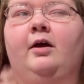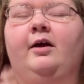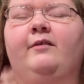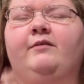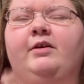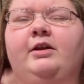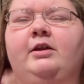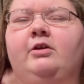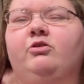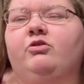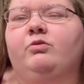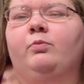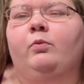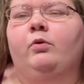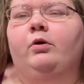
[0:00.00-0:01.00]
I find it
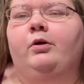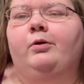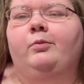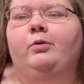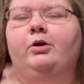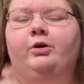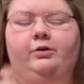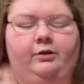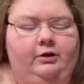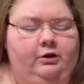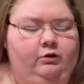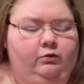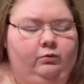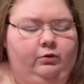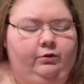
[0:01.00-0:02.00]
just more work than
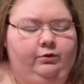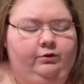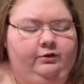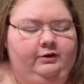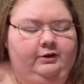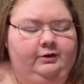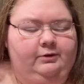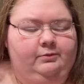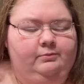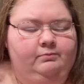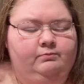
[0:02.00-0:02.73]
it's worth to